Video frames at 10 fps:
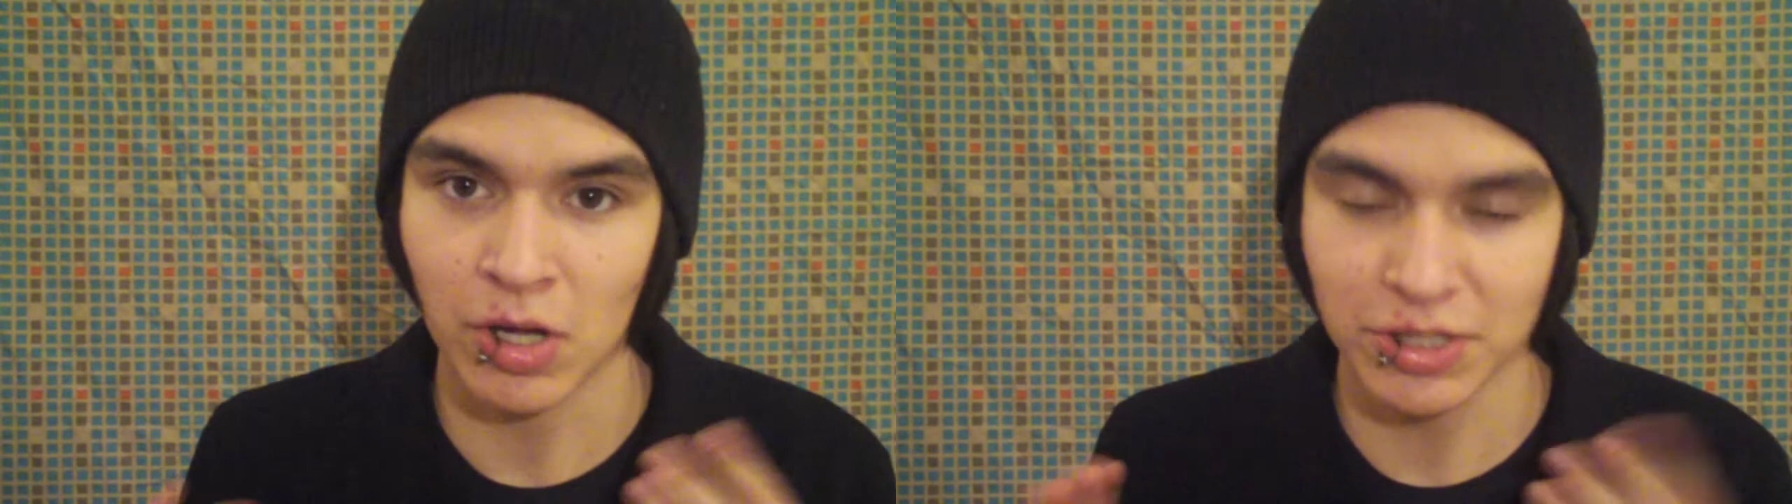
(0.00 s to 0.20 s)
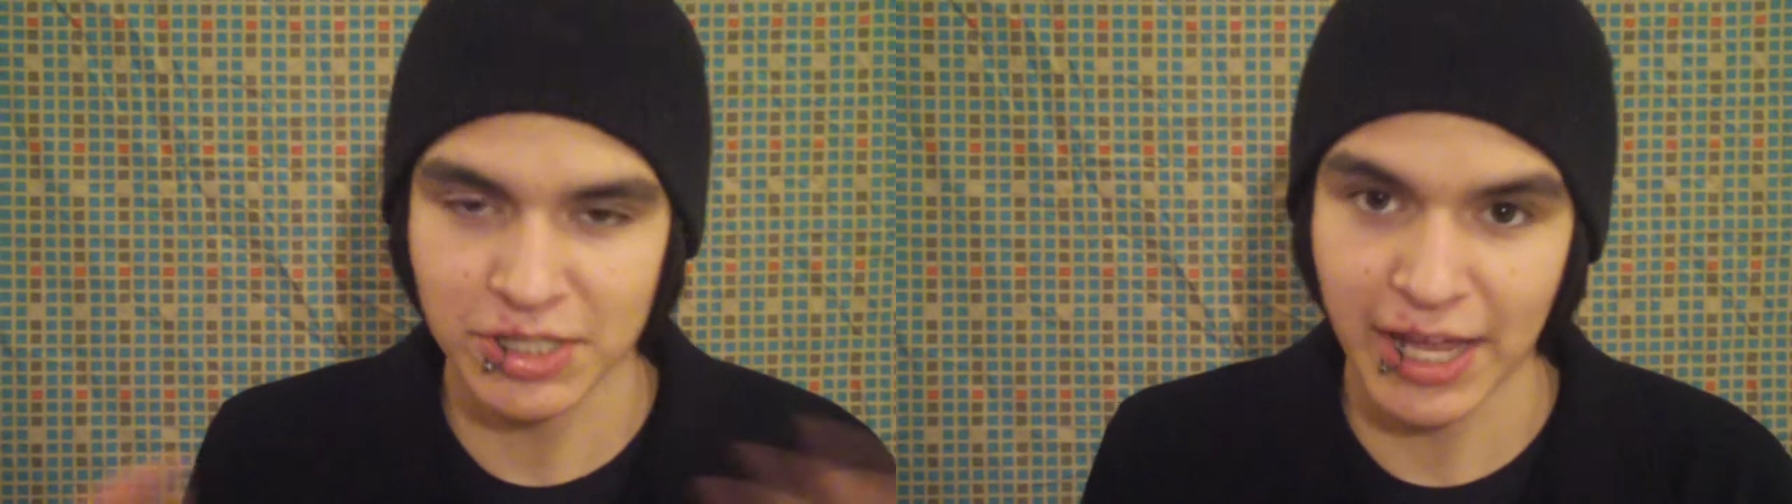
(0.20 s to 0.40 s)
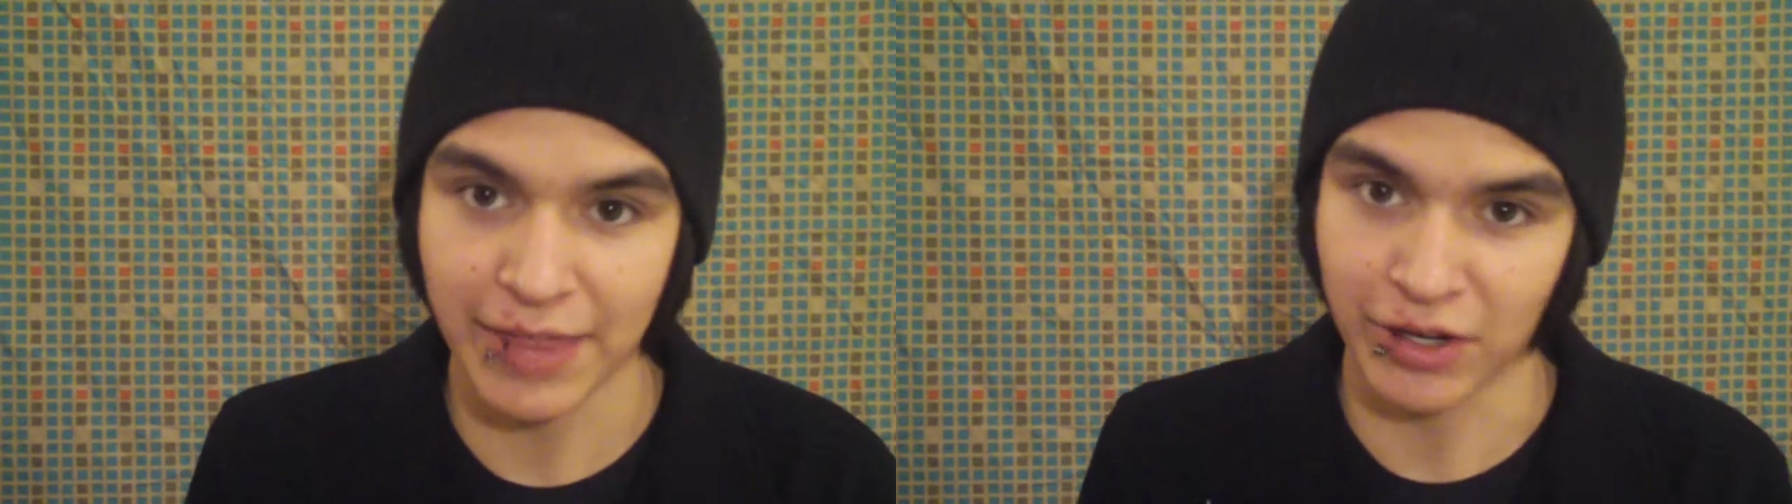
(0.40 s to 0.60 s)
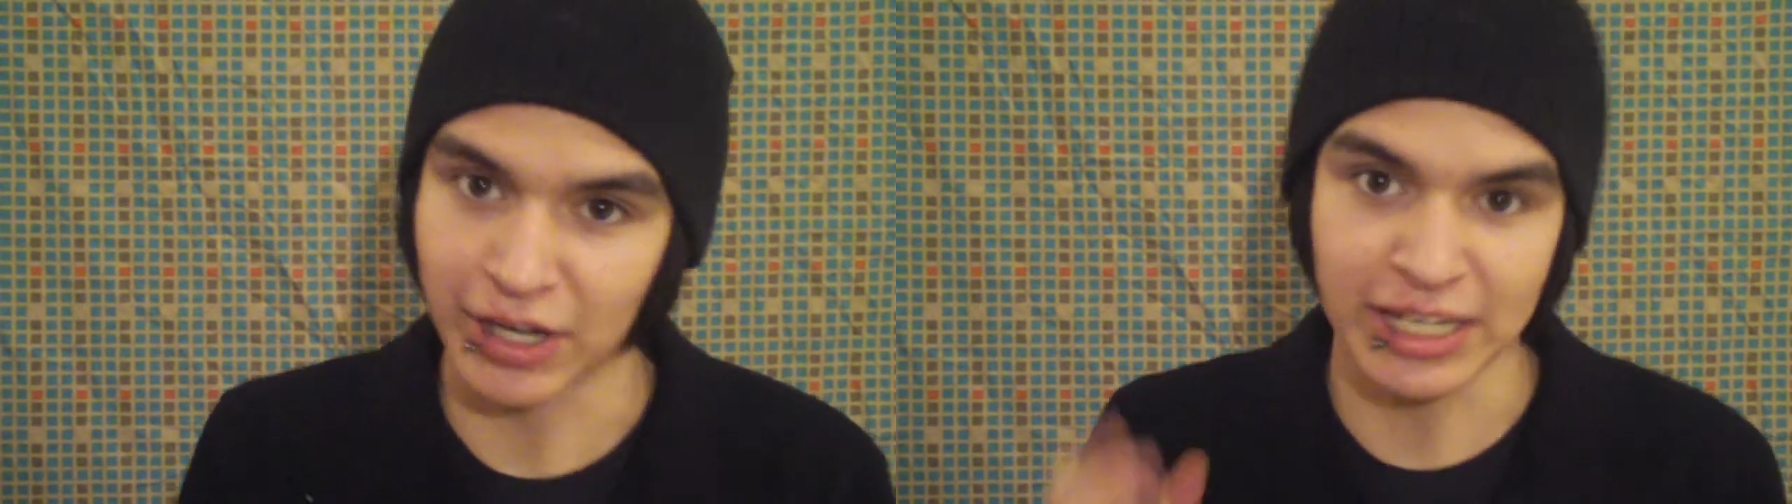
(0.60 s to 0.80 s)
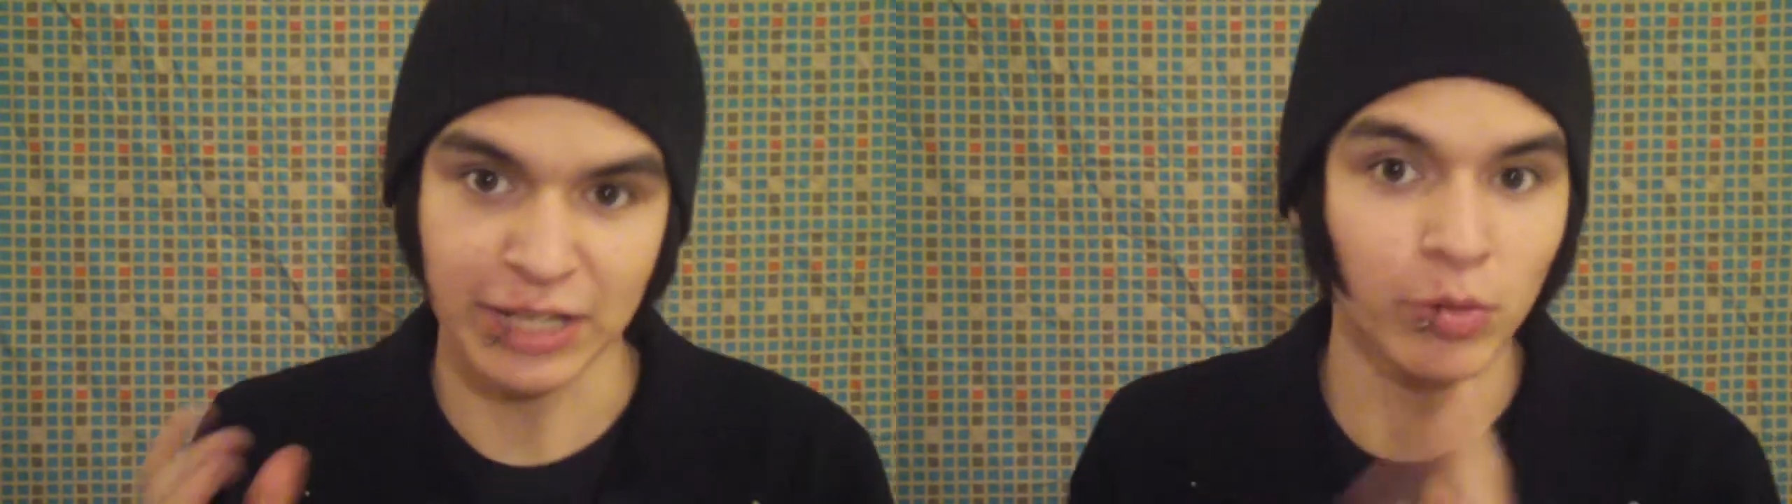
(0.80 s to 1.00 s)
all together
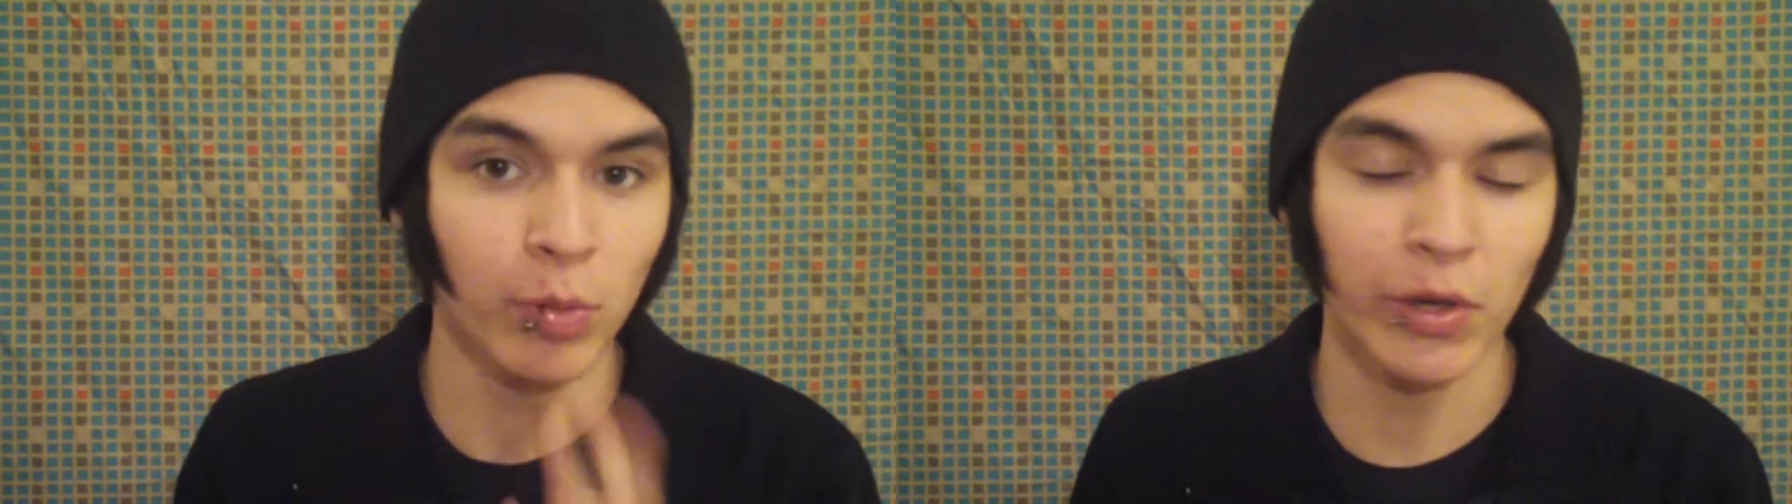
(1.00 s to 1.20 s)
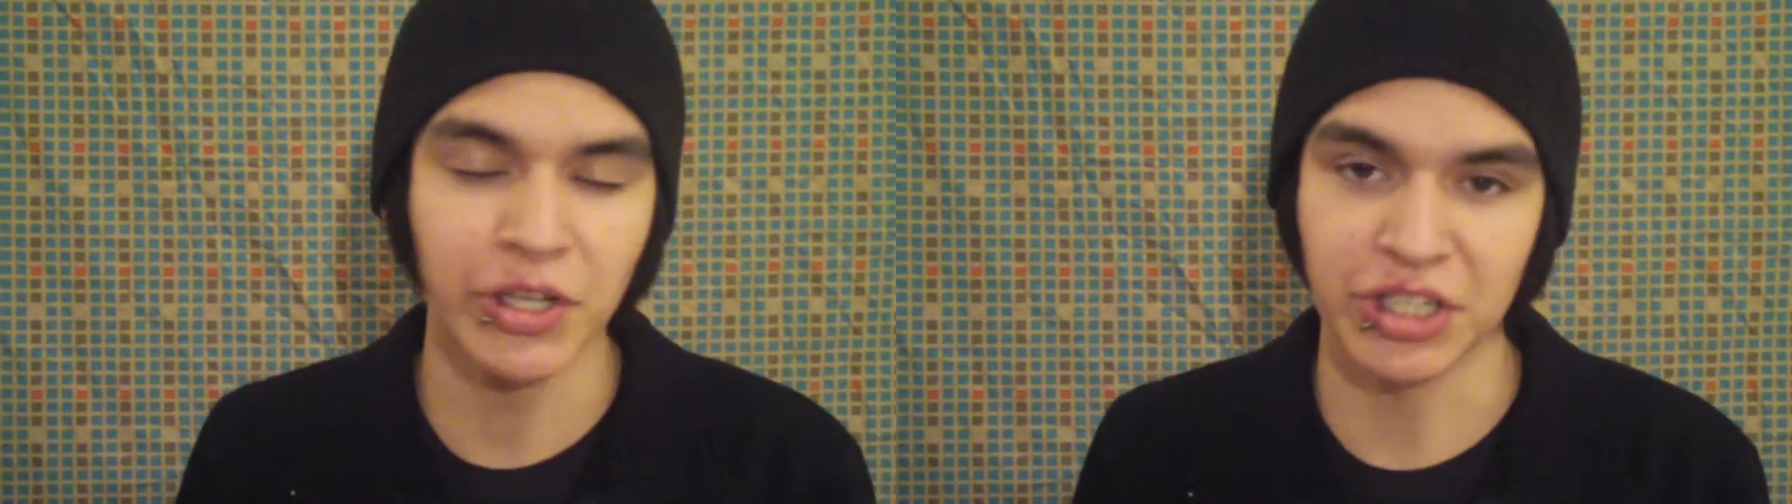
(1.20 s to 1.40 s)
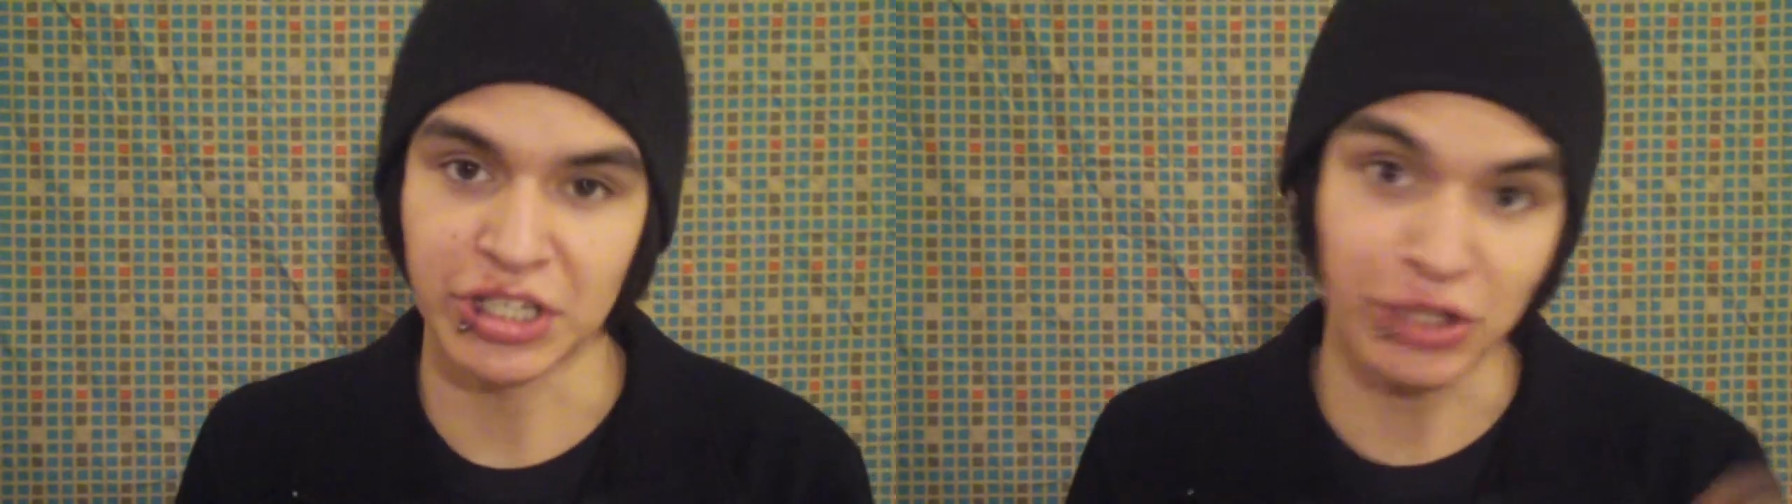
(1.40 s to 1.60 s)
in equal proportion,